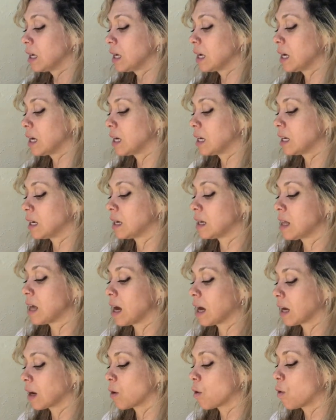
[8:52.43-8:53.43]
in
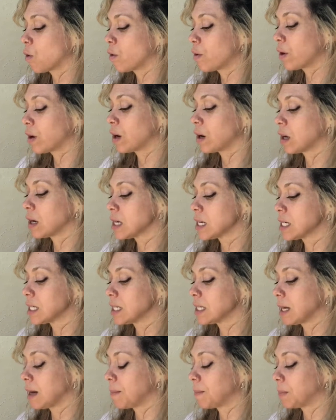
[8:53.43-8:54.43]
that core
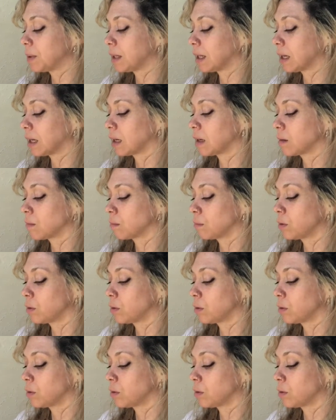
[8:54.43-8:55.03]
template